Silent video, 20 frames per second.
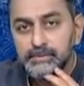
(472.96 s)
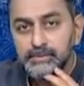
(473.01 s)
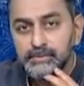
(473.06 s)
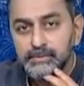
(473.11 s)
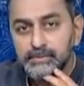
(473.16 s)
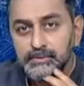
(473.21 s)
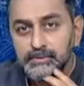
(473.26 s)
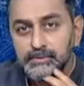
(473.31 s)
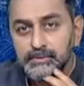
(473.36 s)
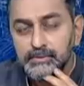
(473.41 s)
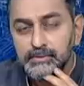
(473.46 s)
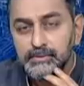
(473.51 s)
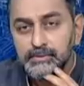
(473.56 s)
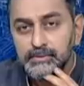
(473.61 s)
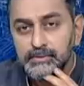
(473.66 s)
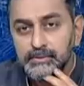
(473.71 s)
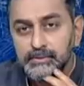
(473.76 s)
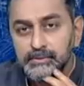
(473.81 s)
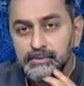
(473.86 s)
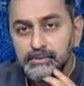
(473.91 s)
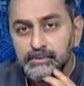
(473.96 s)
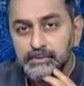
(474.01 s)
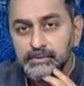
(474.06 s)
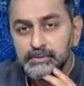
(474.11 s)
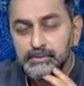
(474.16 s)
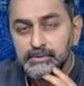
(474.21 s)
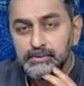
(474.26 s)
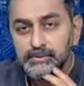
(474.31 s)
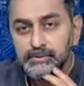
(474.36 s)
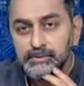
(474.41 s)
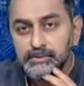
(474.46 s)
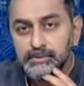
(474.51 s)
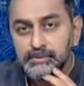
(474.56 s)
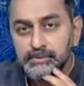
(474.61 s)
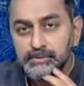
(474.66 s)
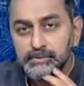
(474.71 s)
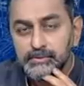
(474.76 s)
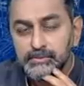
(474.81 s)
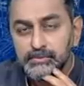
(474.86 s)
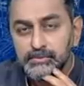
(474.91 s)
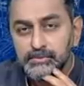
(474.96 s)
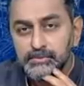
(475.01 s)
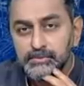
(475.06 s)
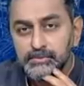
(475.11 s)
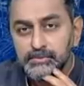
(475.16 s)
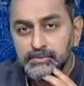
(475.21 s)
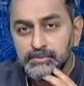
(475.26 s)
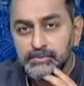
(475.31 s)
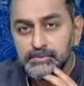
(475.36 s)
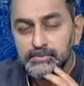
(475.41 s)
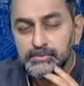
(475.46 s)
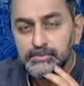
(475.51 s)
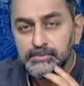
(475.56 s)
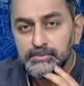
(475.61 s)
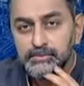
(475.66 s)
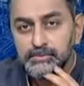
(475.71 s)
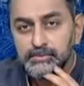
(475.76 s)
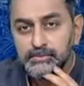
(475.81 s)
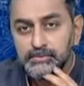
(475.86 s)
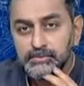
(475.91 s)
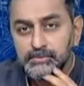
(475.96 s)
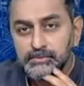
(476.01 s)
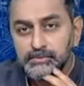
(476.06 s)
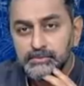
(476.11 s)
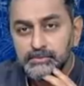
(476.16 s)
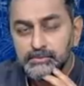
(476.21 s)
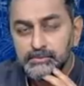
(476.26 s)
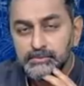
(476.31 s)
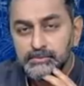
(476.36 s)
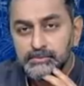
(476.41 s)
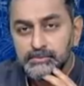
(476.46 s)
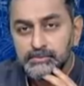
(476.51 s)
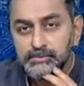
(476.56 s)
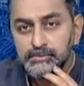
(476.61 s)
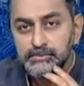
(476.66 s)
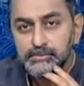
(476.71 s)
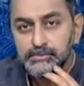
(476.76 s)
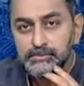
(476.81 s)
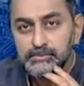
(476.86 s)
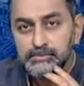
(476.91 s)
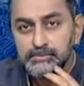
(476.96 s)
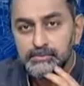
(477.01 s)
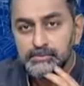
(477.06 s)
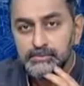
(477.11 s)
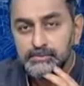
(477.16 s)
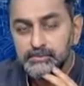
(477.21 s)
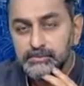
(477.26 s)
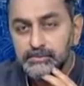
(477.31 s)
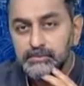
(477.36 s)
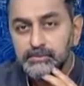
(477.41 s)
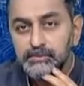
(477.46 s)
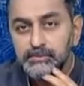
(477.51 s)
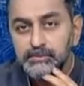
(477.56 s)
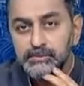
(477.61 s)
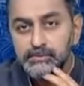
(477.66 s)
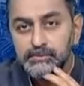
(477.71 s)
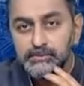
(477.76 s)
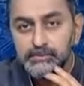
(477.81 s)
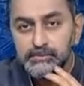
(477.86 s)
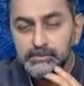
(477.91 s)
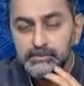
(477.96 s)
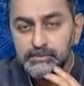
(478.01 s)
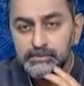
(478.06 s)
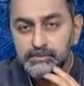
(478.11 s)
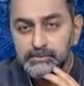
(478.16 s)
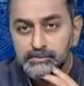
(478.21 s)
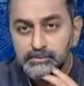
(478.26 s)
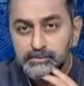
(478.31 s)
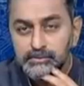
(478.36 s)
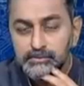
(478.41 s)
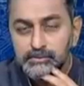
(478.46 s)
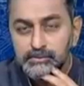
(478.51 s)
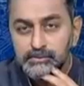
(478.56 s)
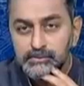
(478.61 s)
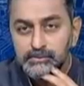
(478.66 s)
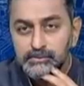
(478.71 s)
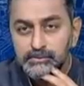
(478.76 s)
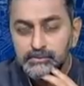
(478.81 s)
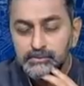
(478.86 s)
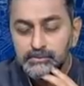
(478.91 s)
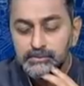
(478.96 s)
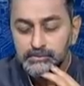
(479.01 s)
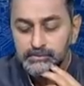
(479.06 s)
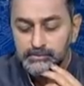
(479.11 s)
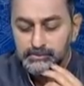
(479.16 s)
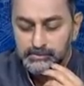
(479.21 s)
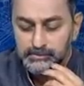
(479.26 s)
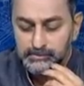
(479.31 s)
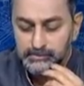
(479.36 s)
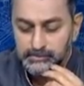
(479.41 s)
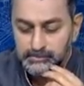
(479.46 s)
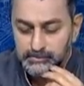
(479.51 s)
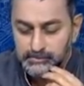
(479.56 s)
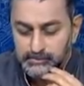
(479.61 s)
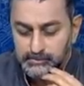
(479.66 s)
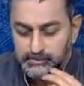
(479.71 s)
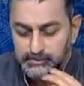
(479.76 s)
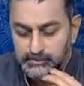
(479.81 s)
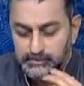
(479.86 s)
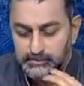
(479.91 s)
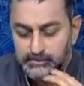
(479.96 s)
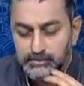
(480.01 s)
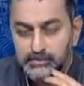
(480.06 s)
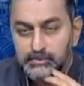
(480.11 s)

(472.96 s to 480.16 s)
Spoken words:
No words are spoken by the person on screen.